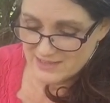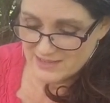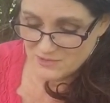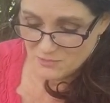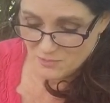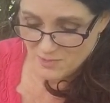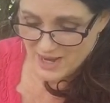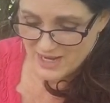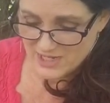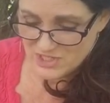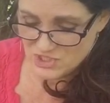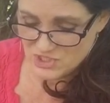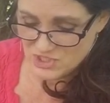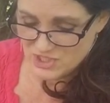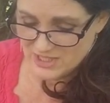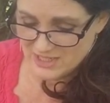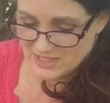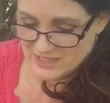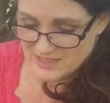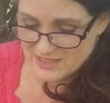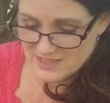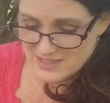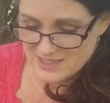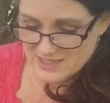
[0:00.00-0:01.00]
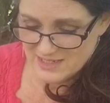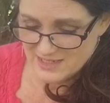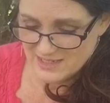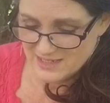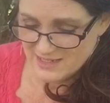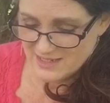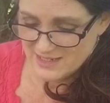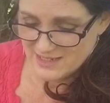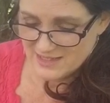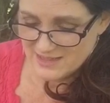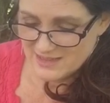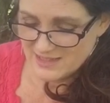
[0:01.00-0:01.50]
the white chickens,
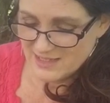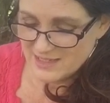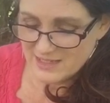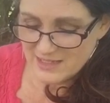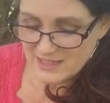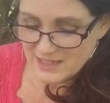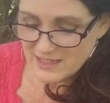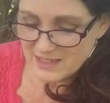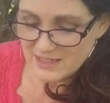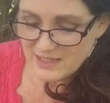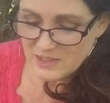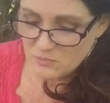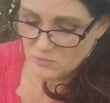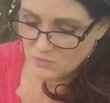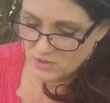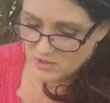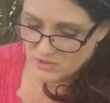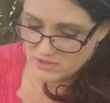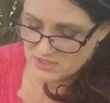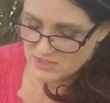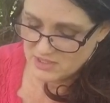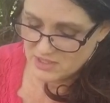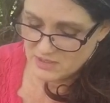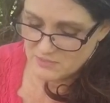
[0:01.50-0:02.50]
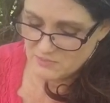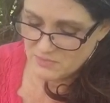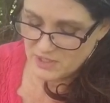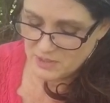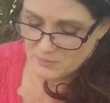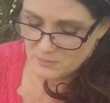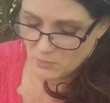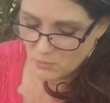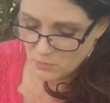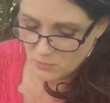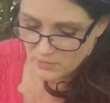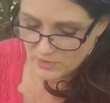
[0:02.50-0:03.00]
then any words can be
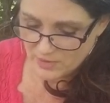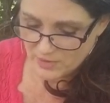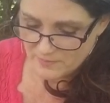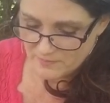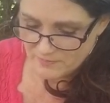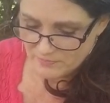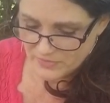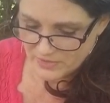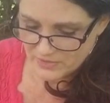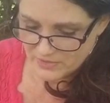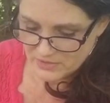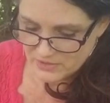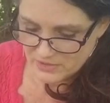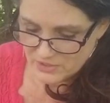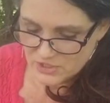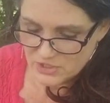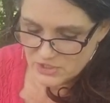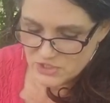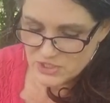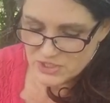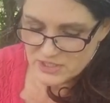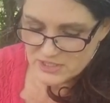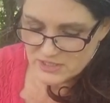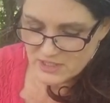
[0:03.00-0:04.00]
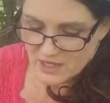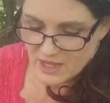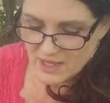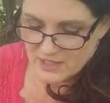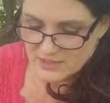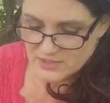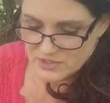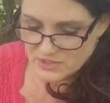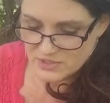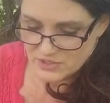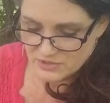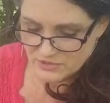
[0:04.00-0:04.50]
a poem. You just
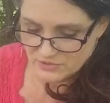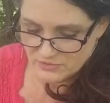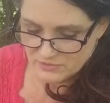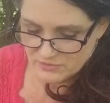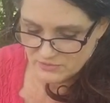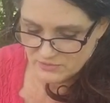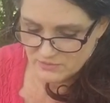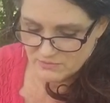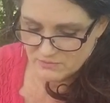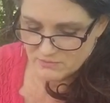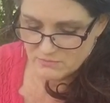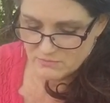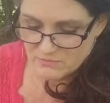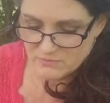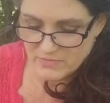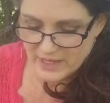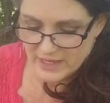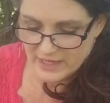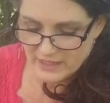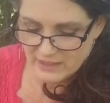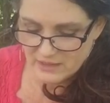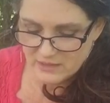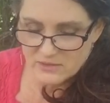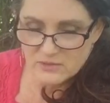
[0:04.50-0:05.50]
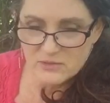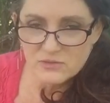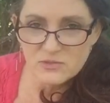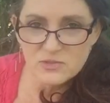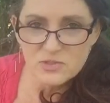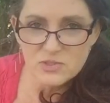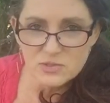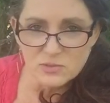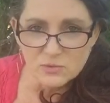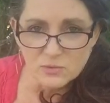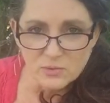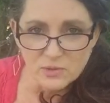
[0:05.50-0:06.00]
got to make
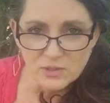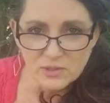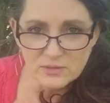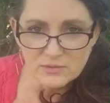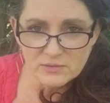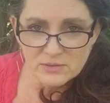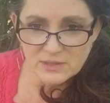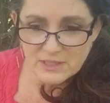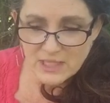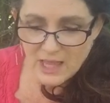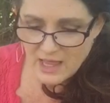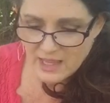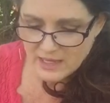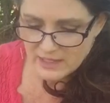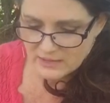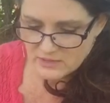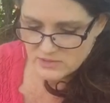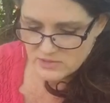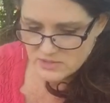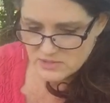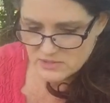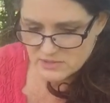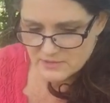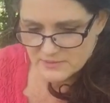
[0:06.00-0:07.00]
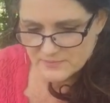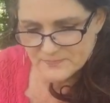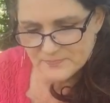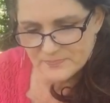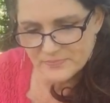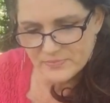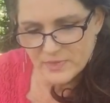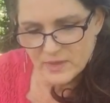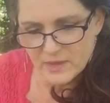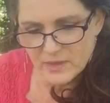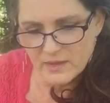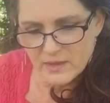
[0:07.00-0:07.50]
short lines.
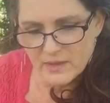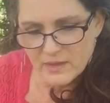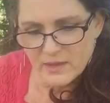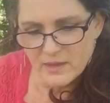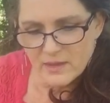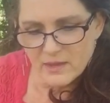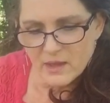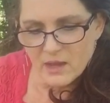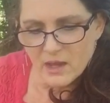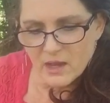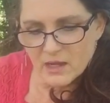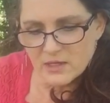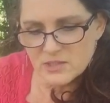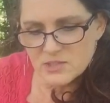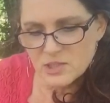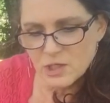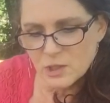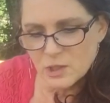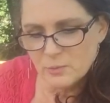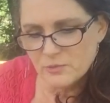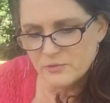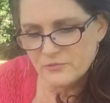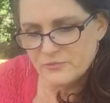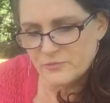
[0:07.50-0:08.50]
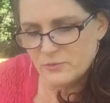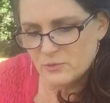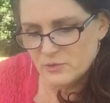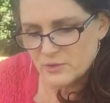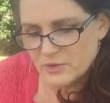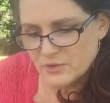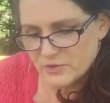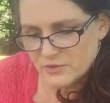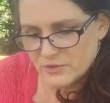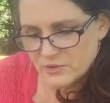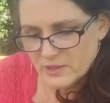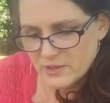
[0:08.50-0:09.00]
October
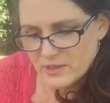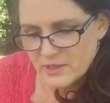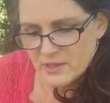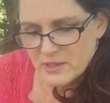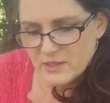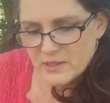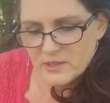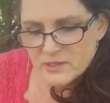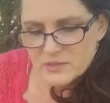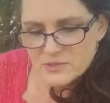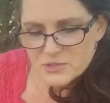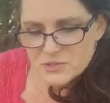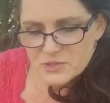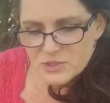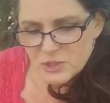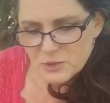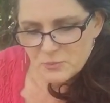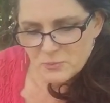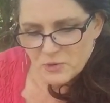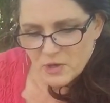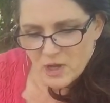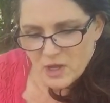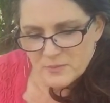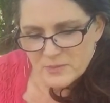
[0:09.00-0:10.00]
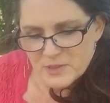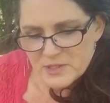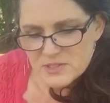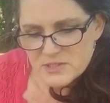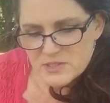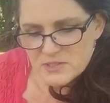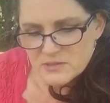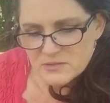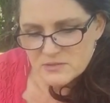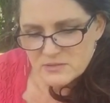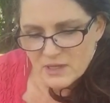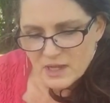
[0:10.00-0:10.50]
4th. Do you
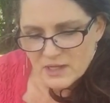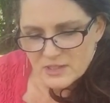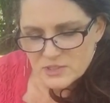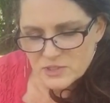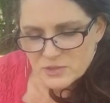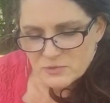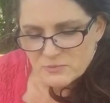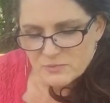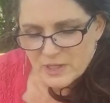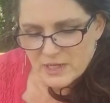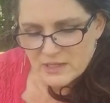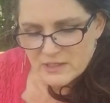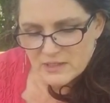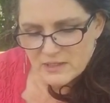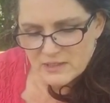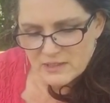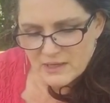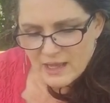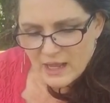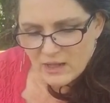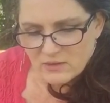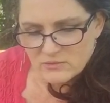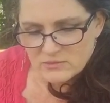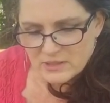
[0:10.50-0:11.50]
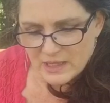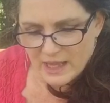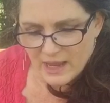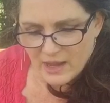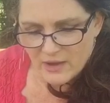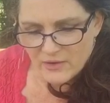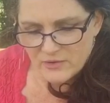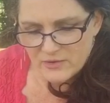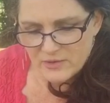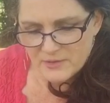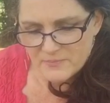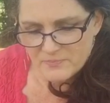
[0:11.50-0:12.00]
promise not to read it out
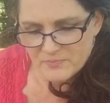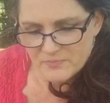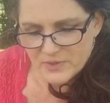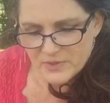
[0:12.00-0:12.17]
loud?